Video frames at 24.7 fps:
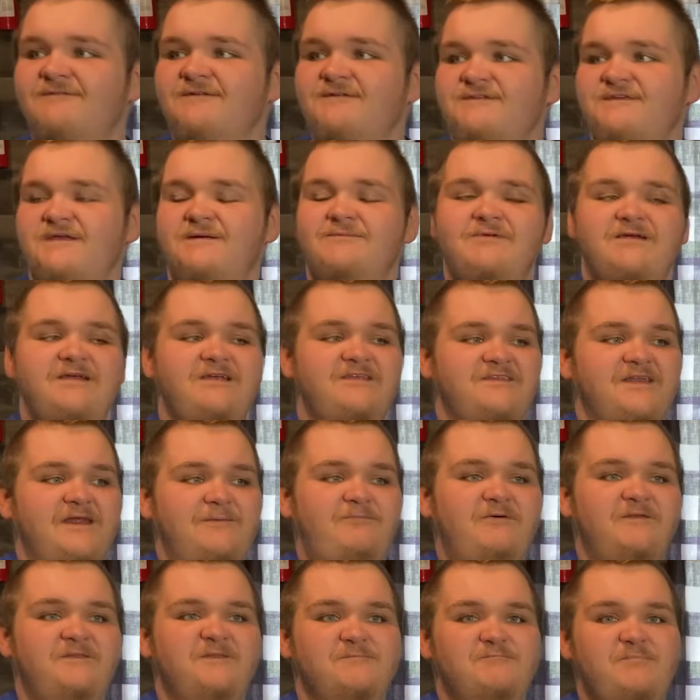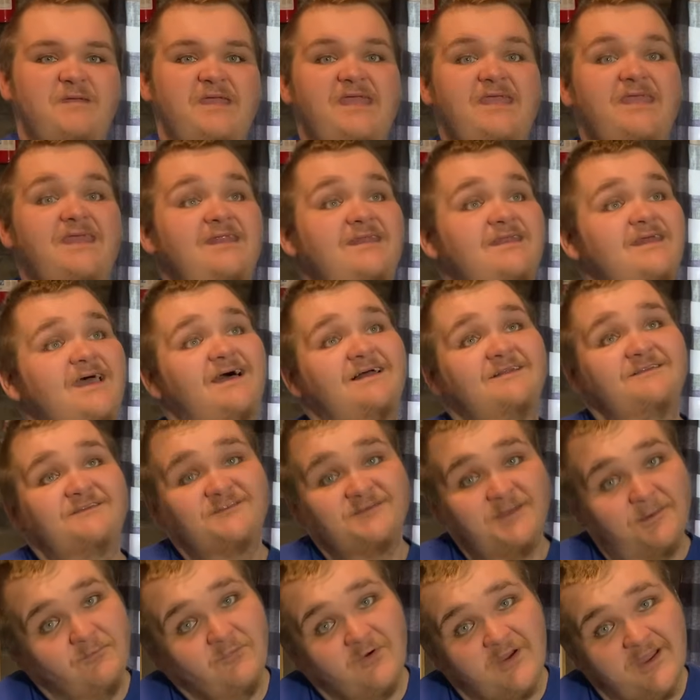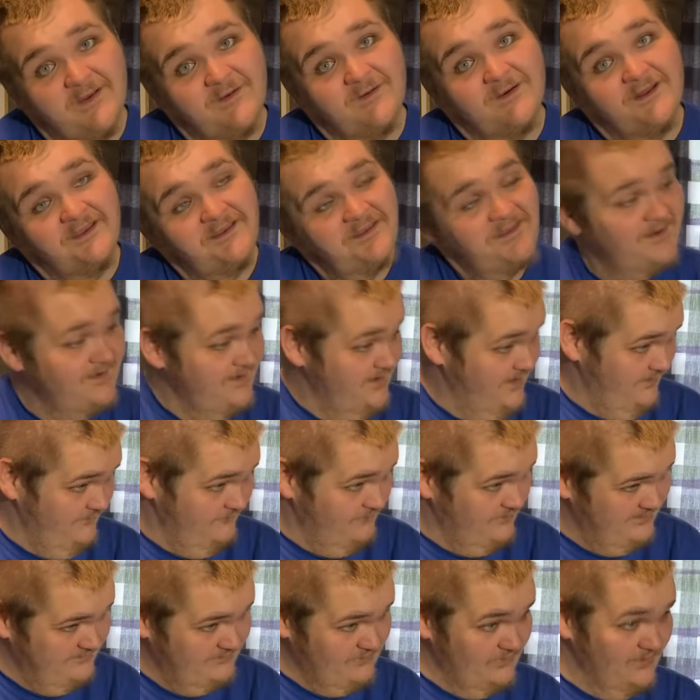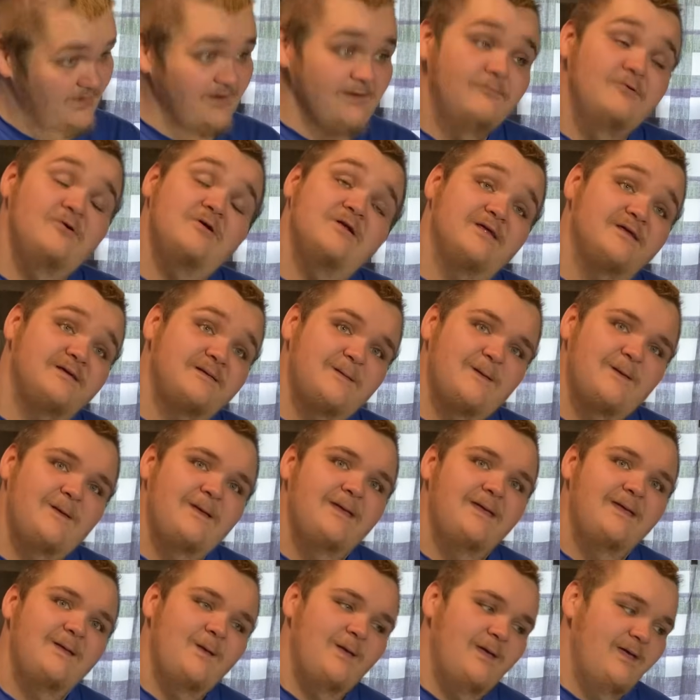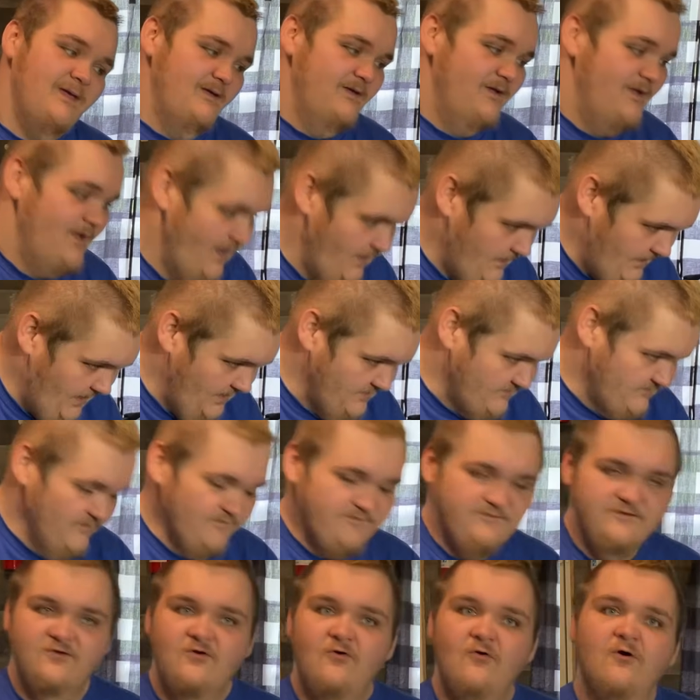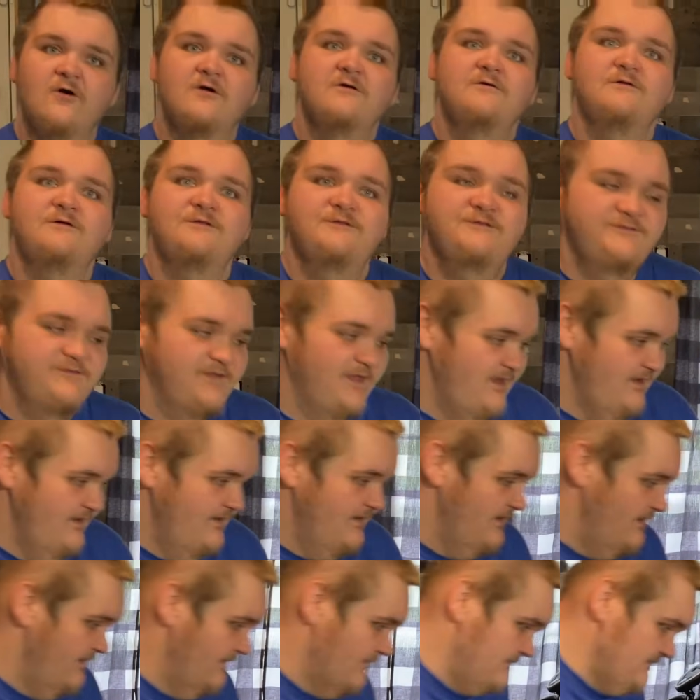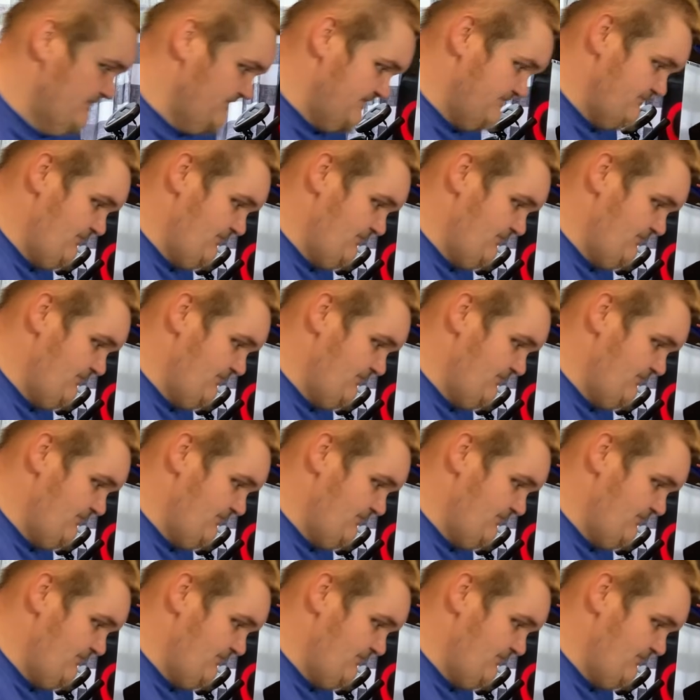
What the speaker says: For some reason, I put the bacon down somewhere, and I cannot remember where I put it. And that's just a cardinal sin here as an